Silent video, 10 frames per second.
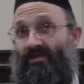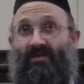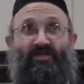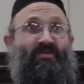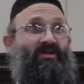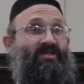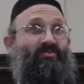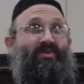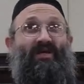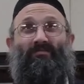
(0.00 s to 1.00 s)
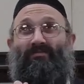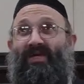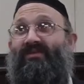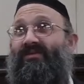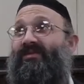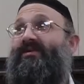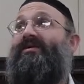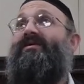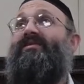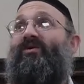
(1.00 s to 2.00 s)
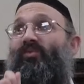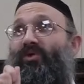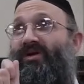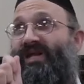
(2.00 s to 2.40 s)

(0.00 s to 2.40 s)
is because we admit that we're